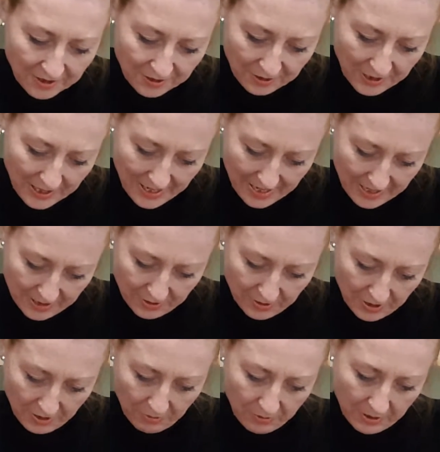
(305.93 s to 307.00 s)
Okay,
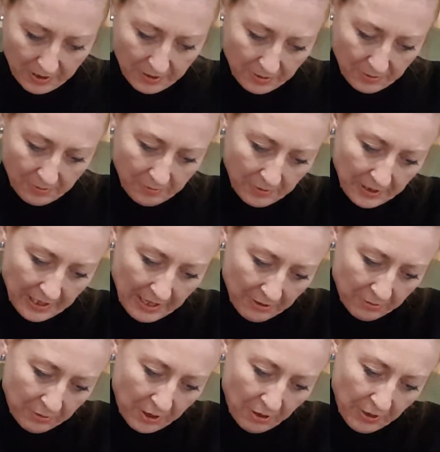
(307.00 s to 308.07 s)
so
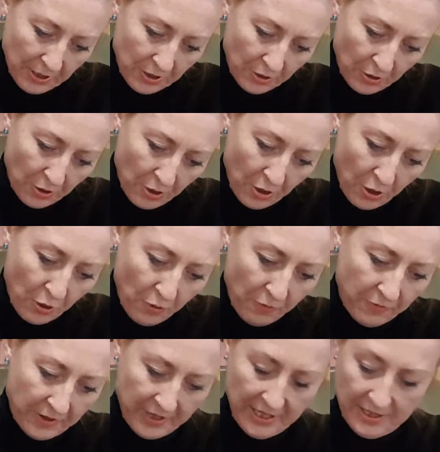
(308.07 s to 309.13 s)
without going
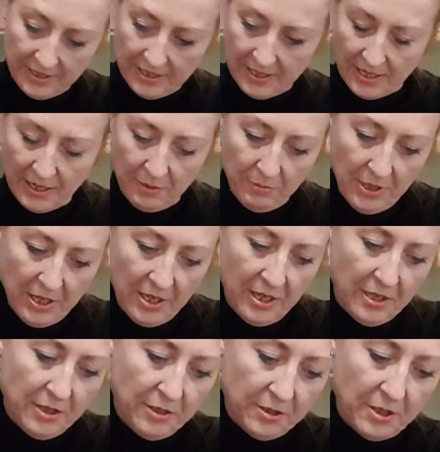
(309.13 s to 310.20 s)
over this time,
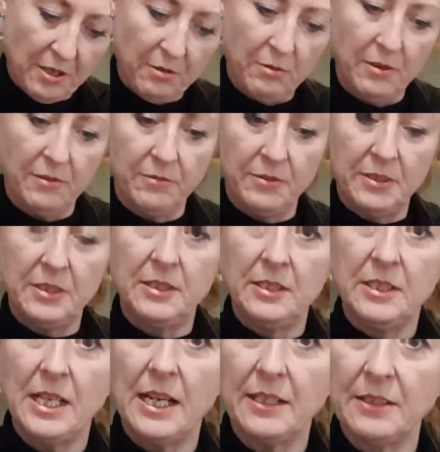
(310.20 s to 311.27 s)
so I've
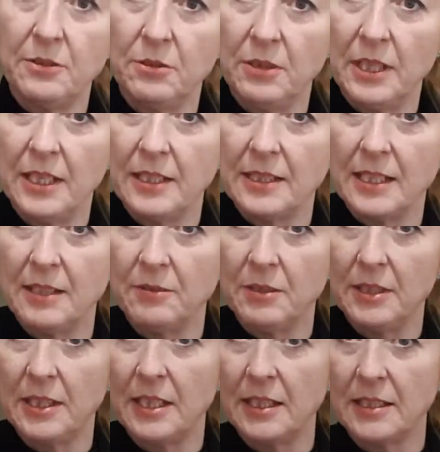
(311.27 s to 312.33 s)
tacked all that down at
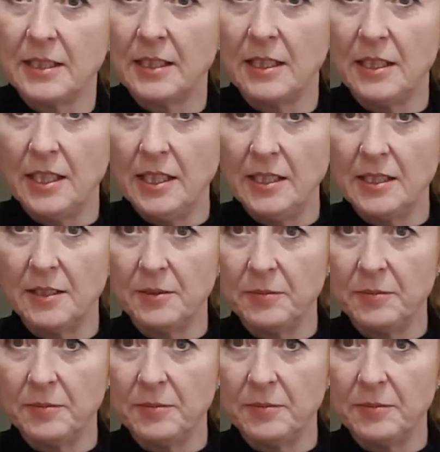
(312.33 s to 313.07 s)
that side,